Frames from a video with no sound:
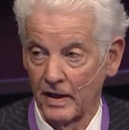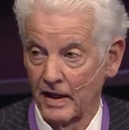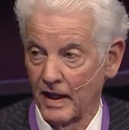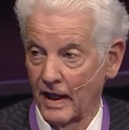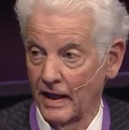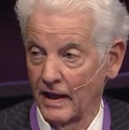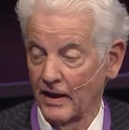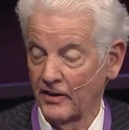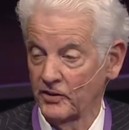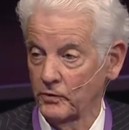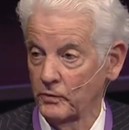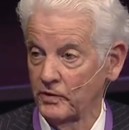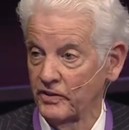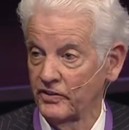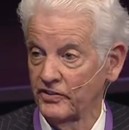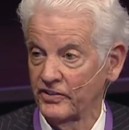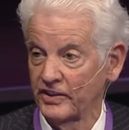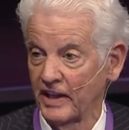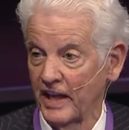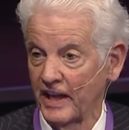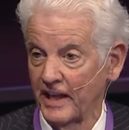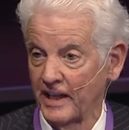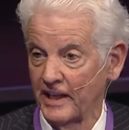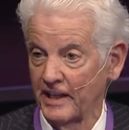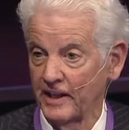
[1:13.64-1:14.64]
And as we
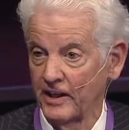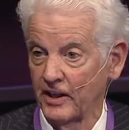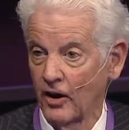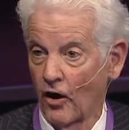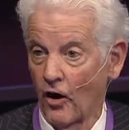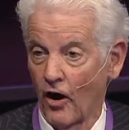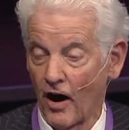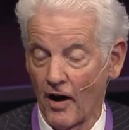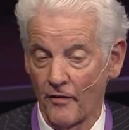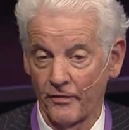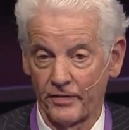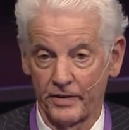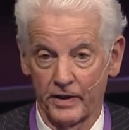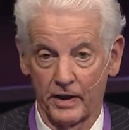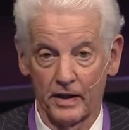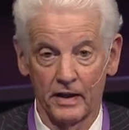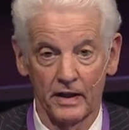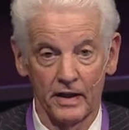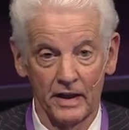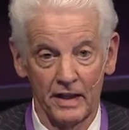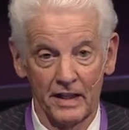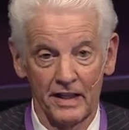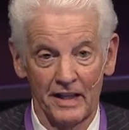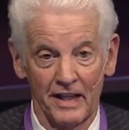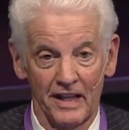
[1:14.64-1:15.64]
say often,
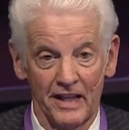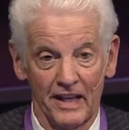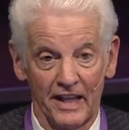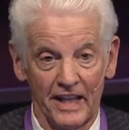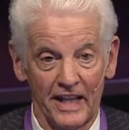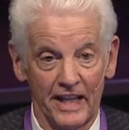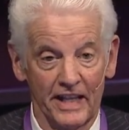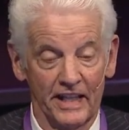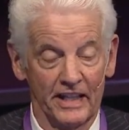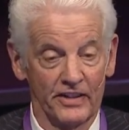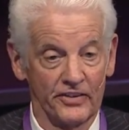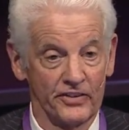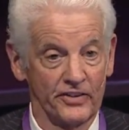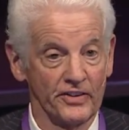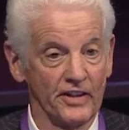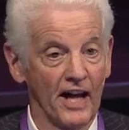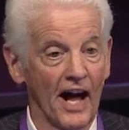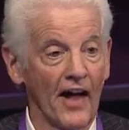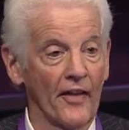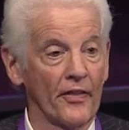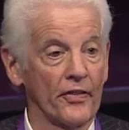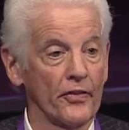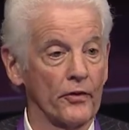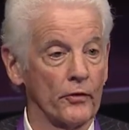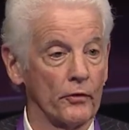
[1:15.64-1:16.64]
it is
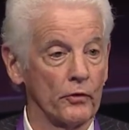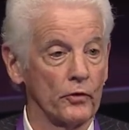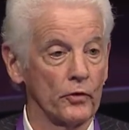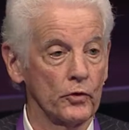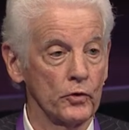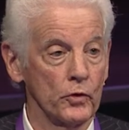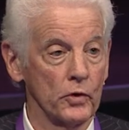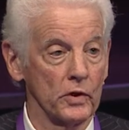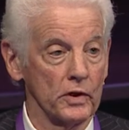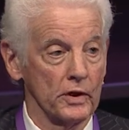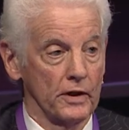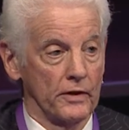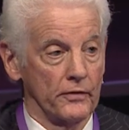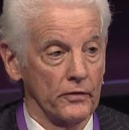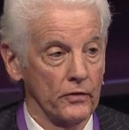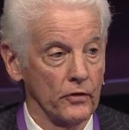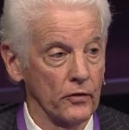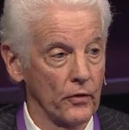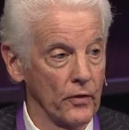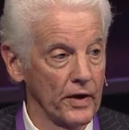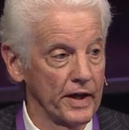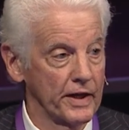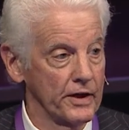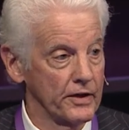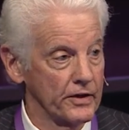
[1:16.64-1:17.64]
not the rule of
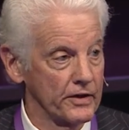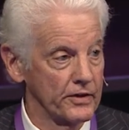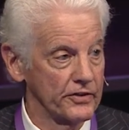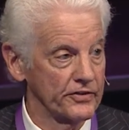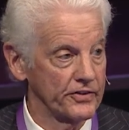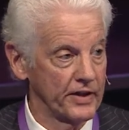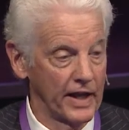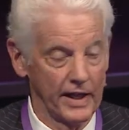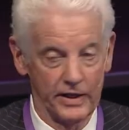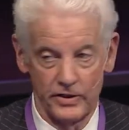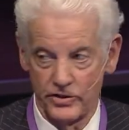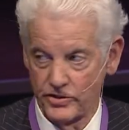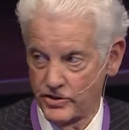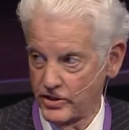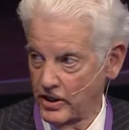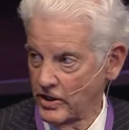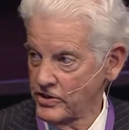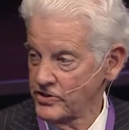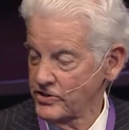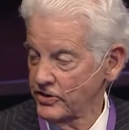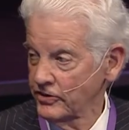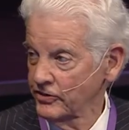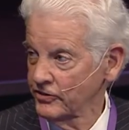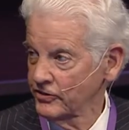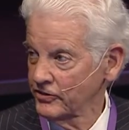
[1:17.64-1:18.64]
lawyers and
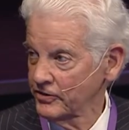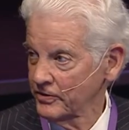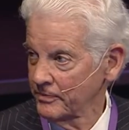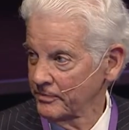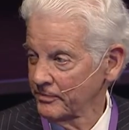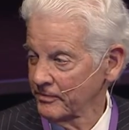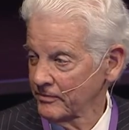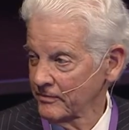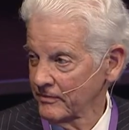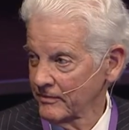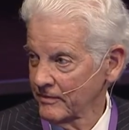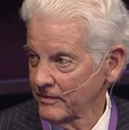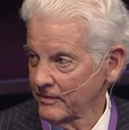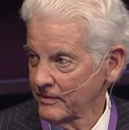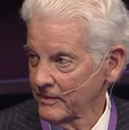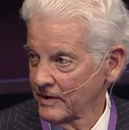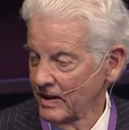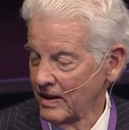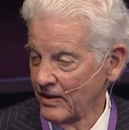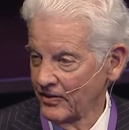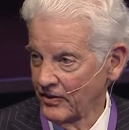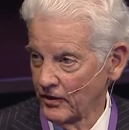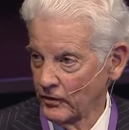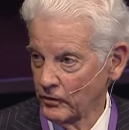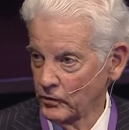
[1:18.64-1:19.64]
judges.
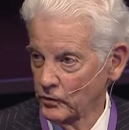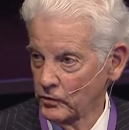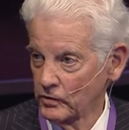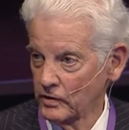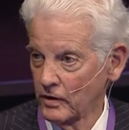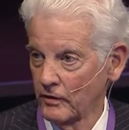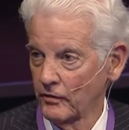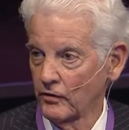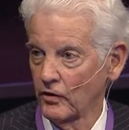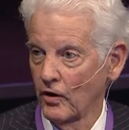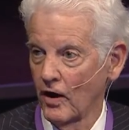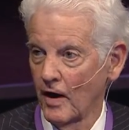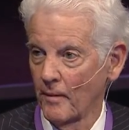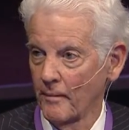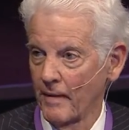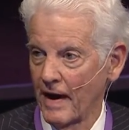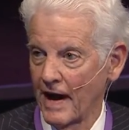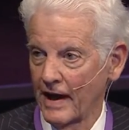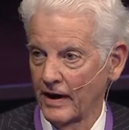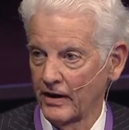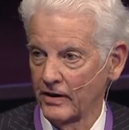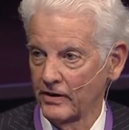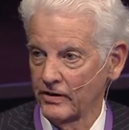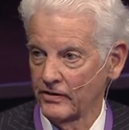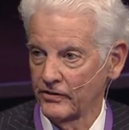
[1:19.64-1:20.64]
The rule of law
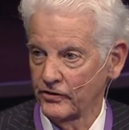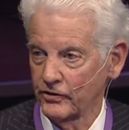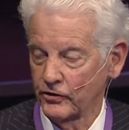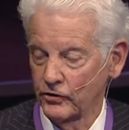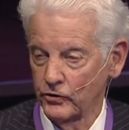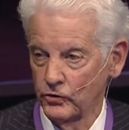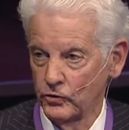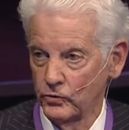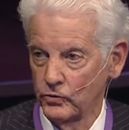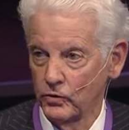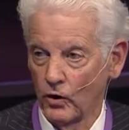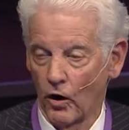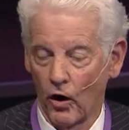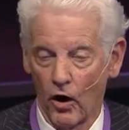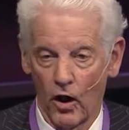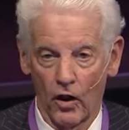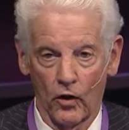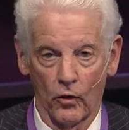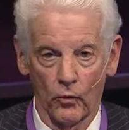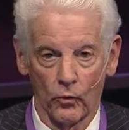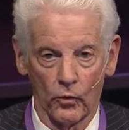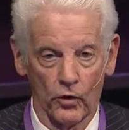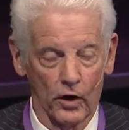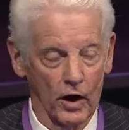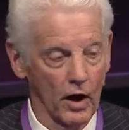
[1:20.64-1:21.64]
matters to
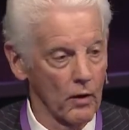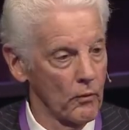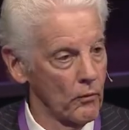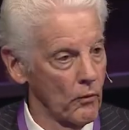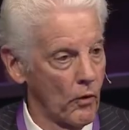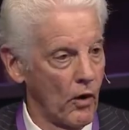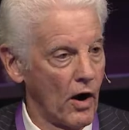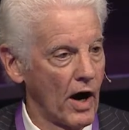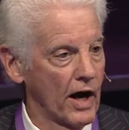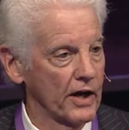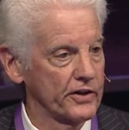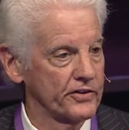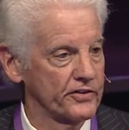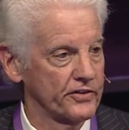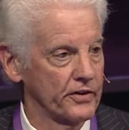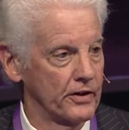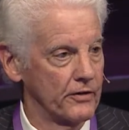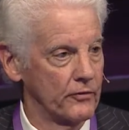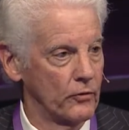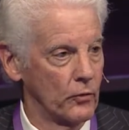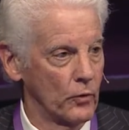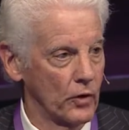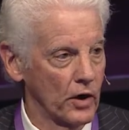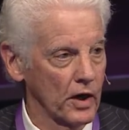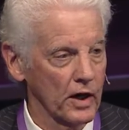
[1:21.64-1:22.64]
all walks
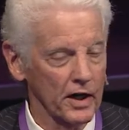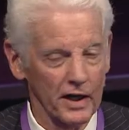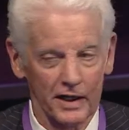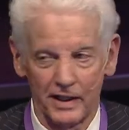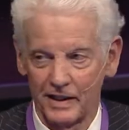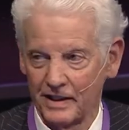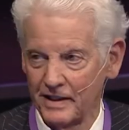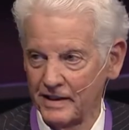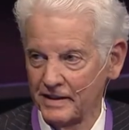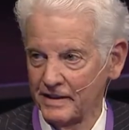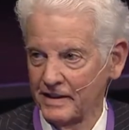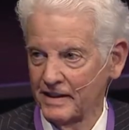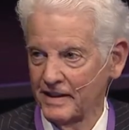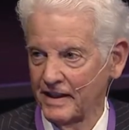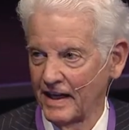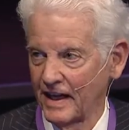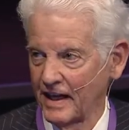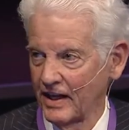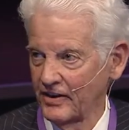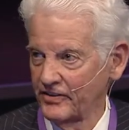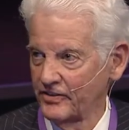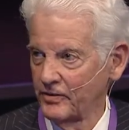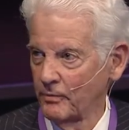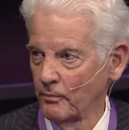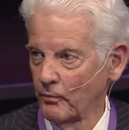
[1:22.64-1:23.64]
of work, and
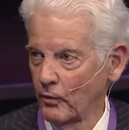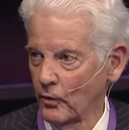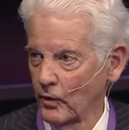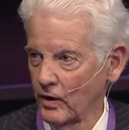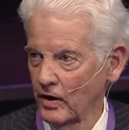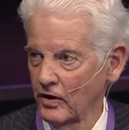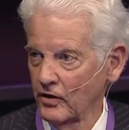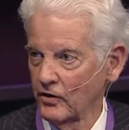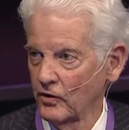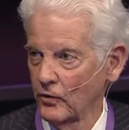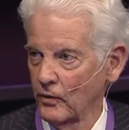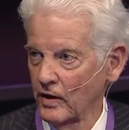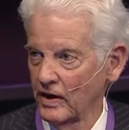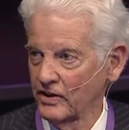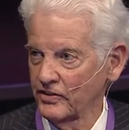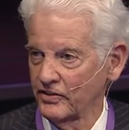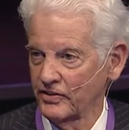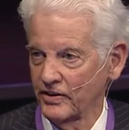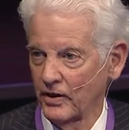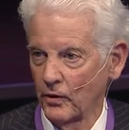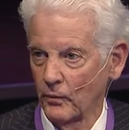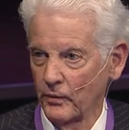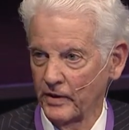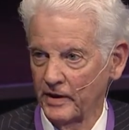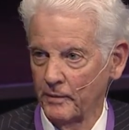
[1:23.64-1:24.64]
it's important to us
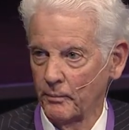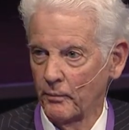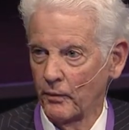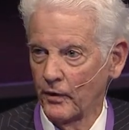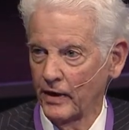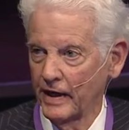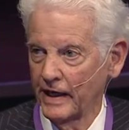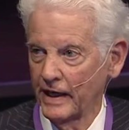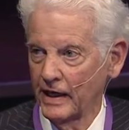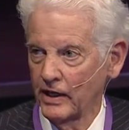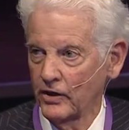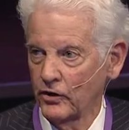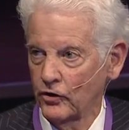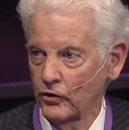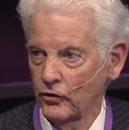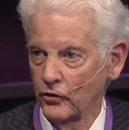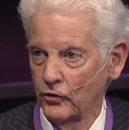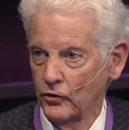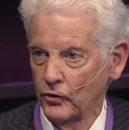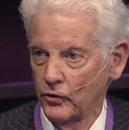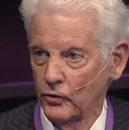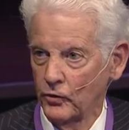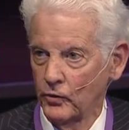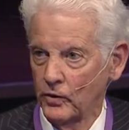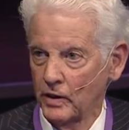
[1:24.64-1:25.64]
that we bring
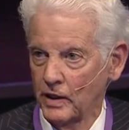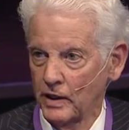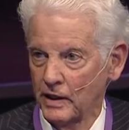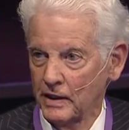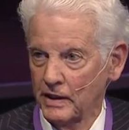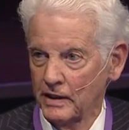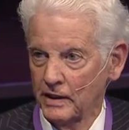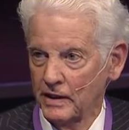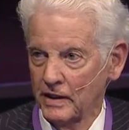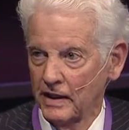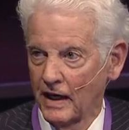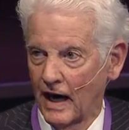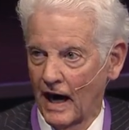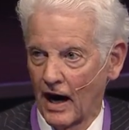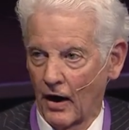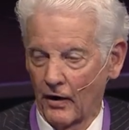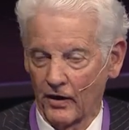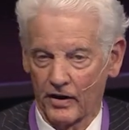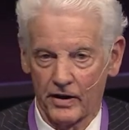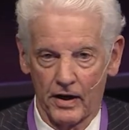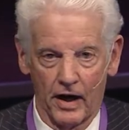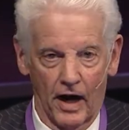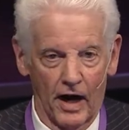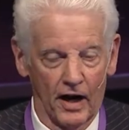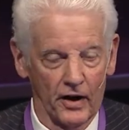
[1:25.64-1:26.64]
to our
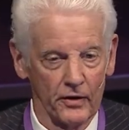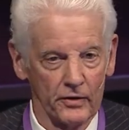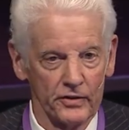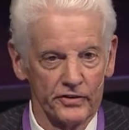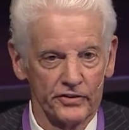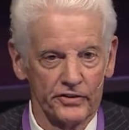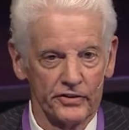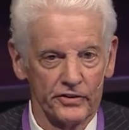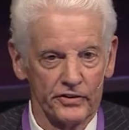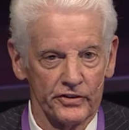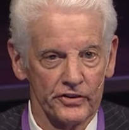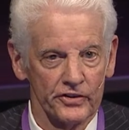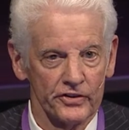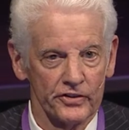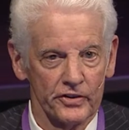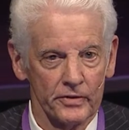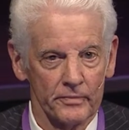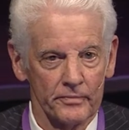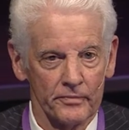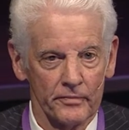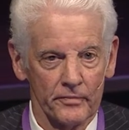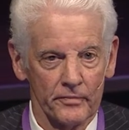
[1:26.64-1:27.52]
congresses